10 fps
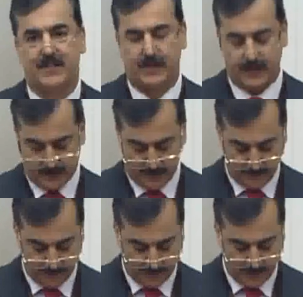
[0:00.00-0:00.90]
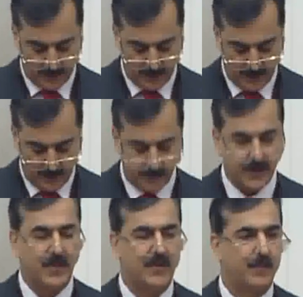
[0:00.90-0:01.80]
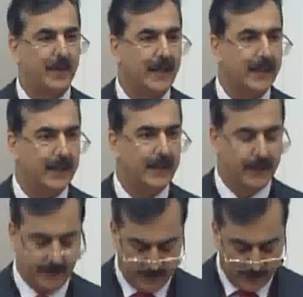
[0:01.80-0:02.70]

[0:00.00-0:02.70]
last year. Mr. Speaker,